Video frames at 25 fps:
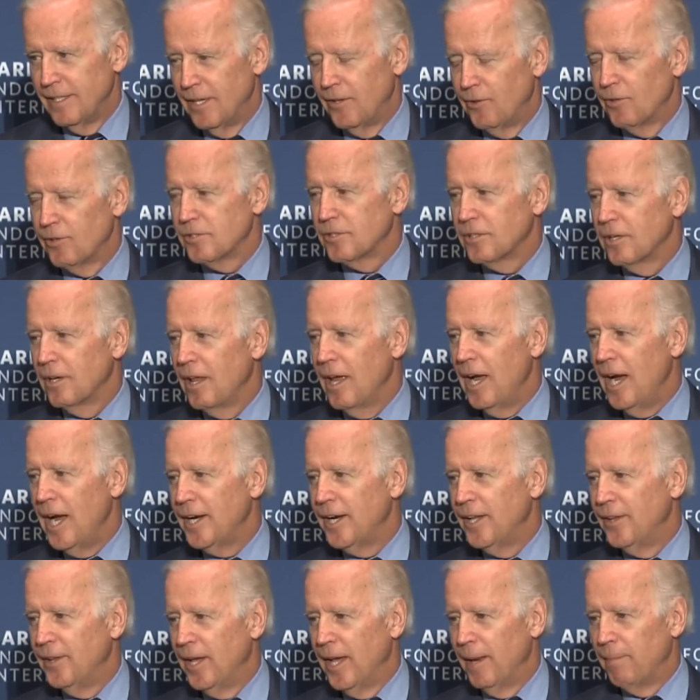And there's a
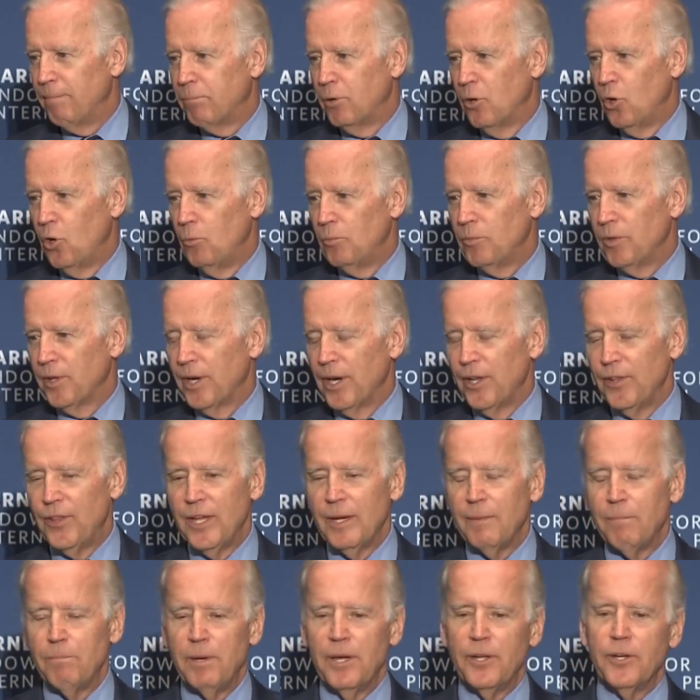line in that poem that I
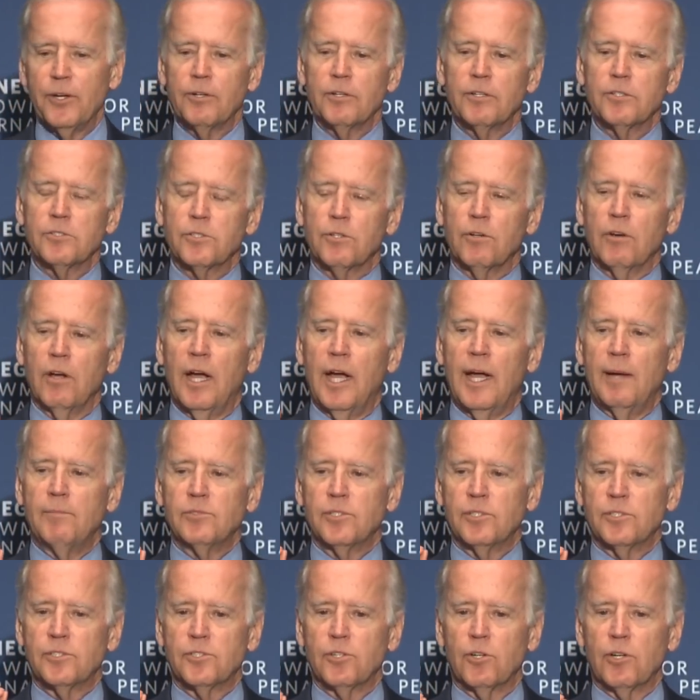think better
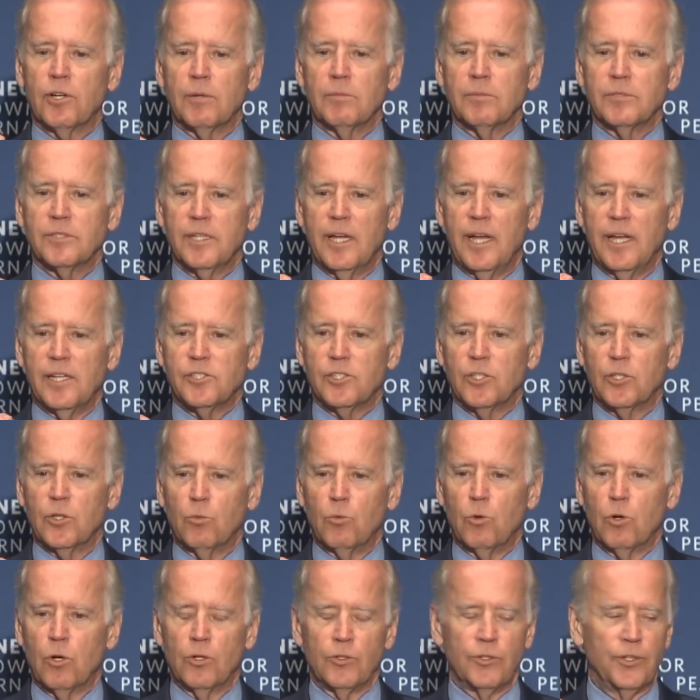describes the circumstance of
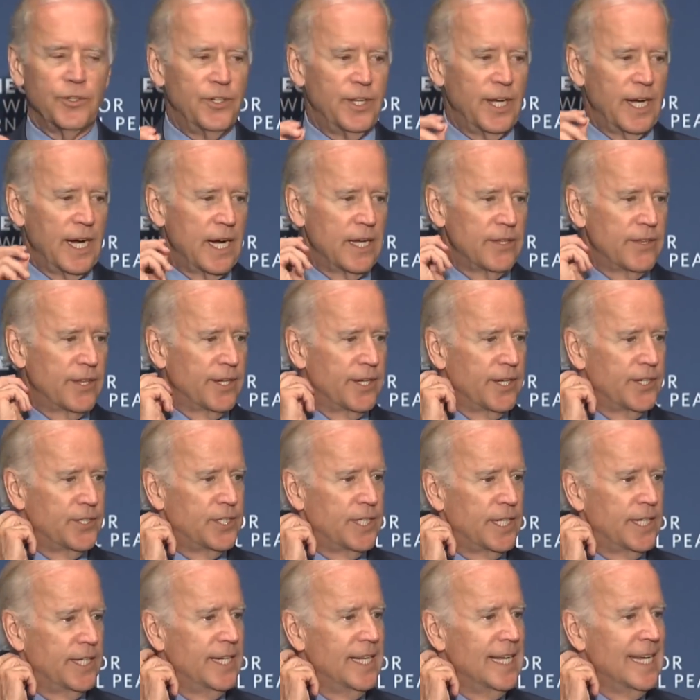the world today than it
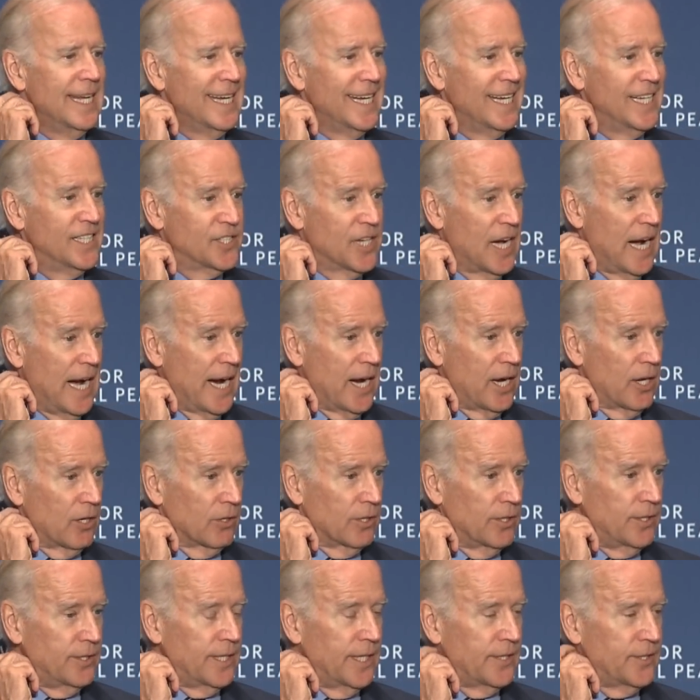did his
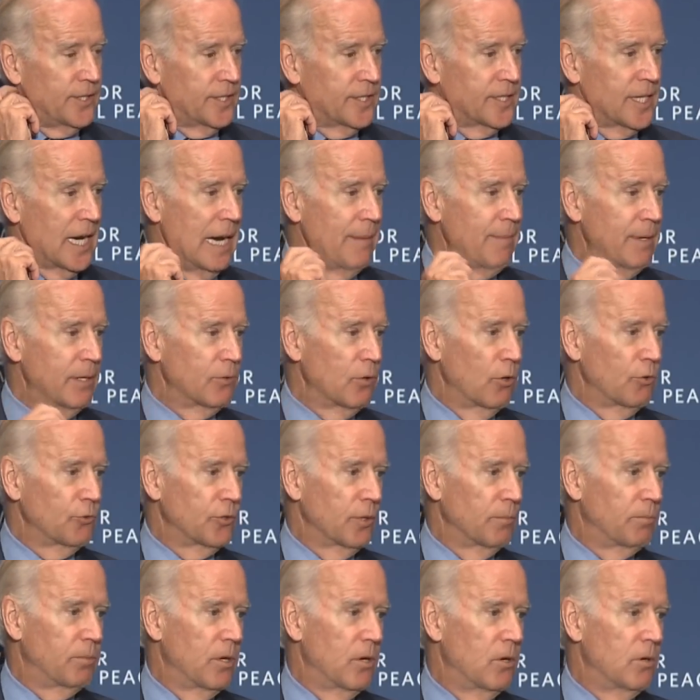Ireland at the time he wrote
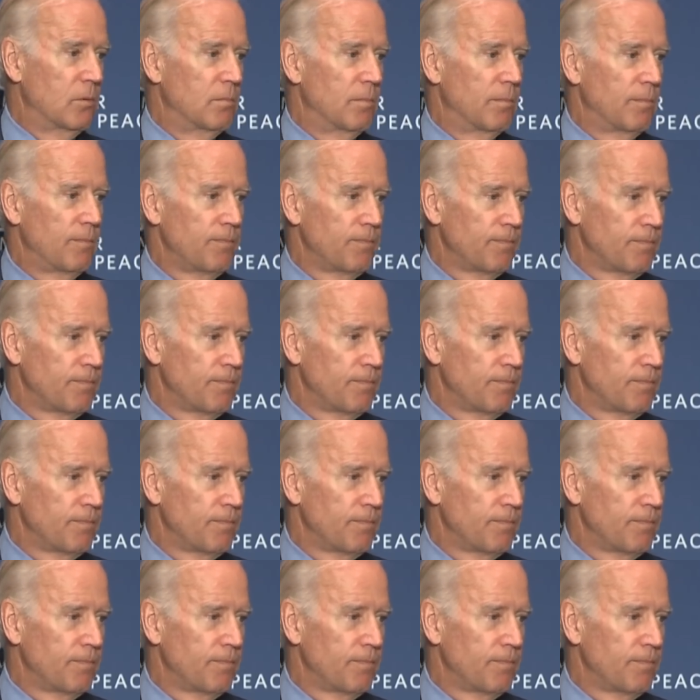the poem.